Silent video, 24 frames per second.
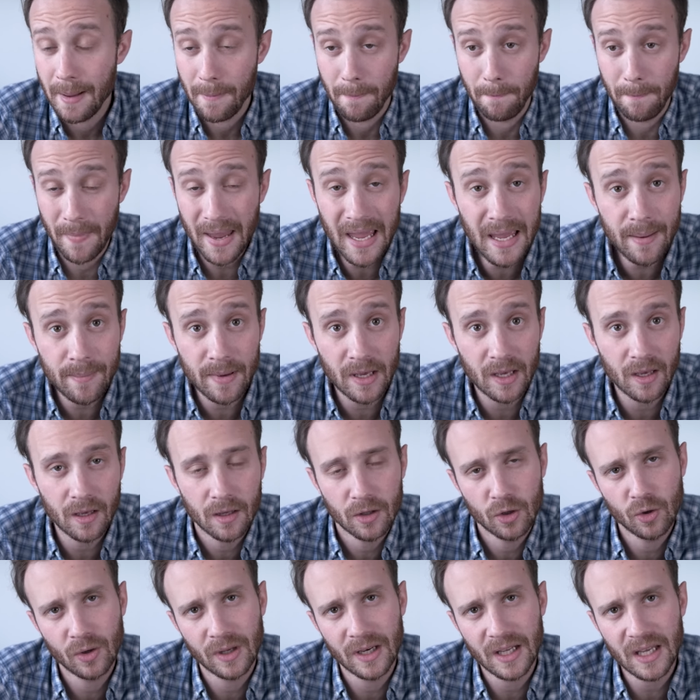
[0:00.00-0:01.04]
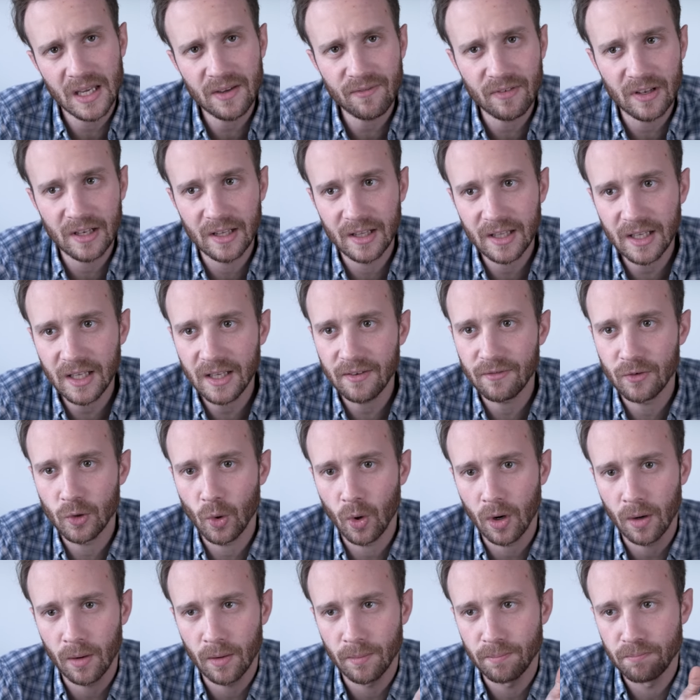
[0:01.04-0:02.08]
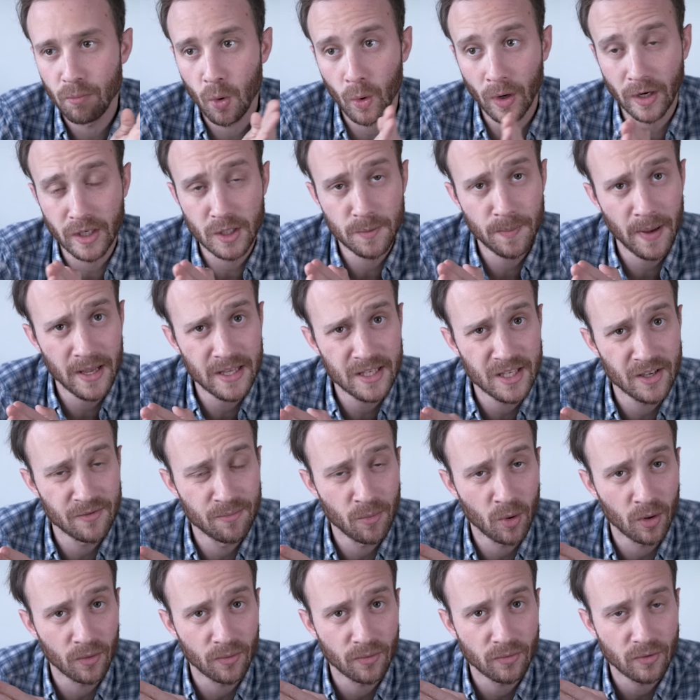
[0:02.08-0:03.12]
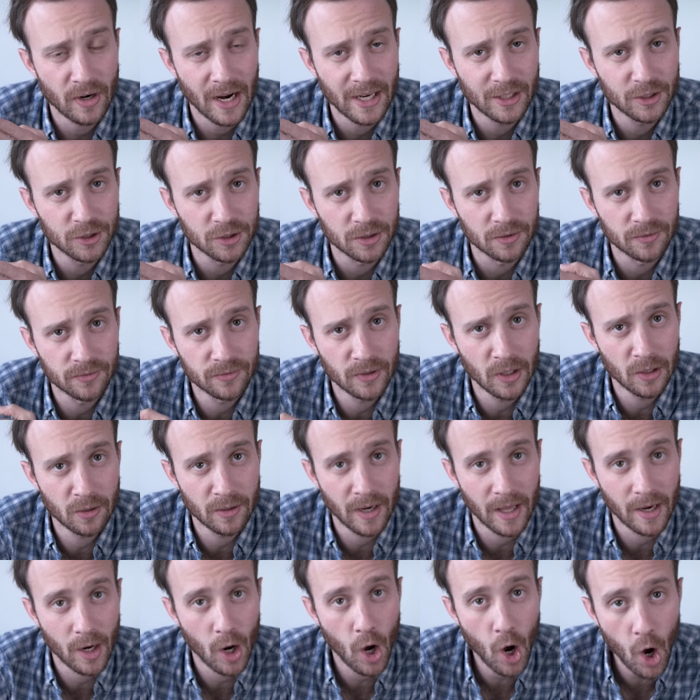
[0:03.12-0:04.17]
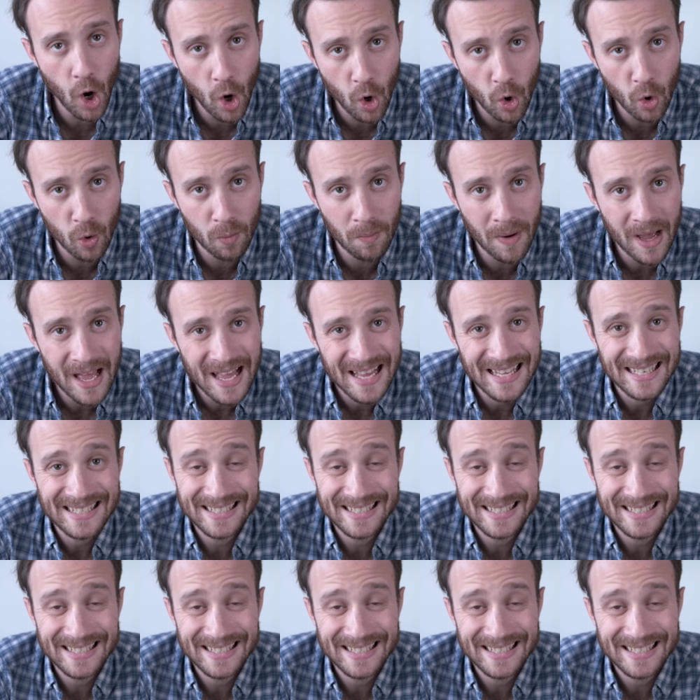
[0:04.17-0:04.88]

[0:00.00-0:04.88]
Maybe you can even leave your more expensive, more fragile phone at home,